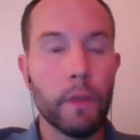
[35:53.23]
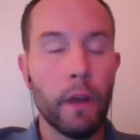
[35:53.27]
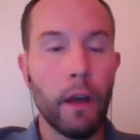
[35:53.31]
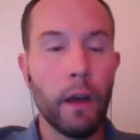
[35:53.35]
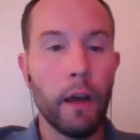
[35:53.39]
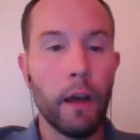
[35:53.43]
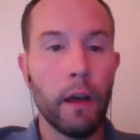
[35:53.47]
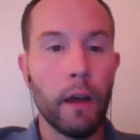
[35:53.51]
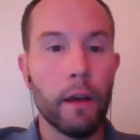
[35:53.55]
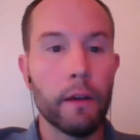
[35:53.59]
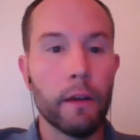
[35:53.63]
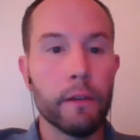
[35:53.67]

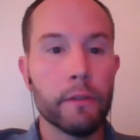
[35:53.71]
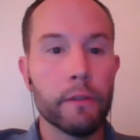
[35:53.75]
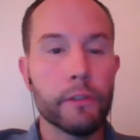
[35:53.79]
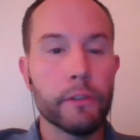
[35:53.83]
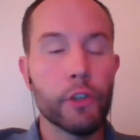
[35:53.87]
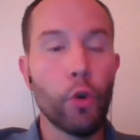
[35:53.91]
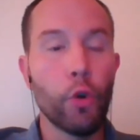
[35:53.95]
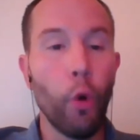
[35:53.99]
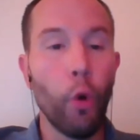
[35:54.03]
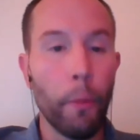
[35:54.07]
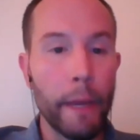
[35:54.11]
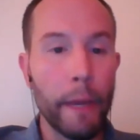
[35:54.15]
uh,
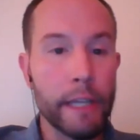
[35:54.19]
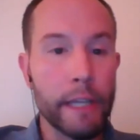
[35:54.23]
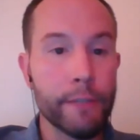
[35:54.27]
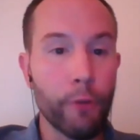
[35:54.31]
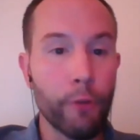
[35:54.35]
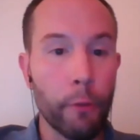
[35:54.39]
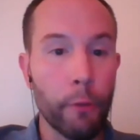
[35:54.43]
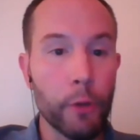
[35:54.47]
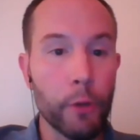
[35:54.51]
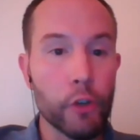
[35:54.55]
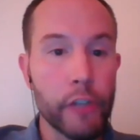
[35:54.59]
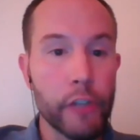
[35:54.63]
schoolmates
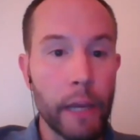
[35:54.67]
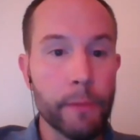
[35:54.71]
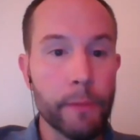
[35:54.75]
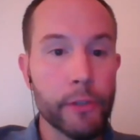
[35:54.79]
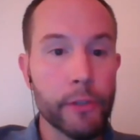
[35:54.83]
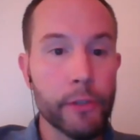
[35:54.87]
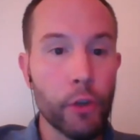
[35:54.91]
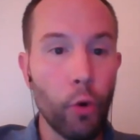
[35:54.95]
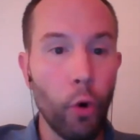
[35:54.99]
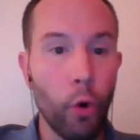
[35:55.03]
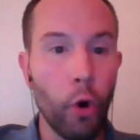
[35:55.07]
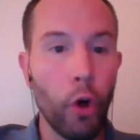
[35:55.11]
from their same
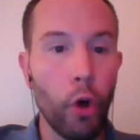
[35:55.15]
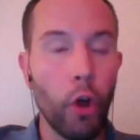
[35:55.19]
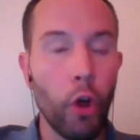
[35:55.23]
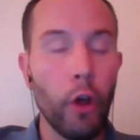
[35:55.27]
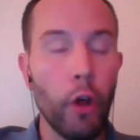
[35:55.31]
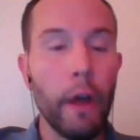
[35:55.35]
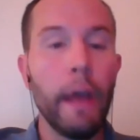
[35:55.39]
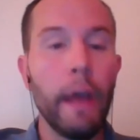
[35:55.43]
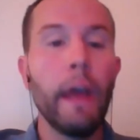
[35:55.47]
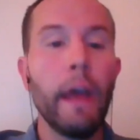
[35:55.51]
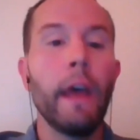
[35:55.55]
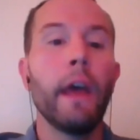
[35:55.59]
school,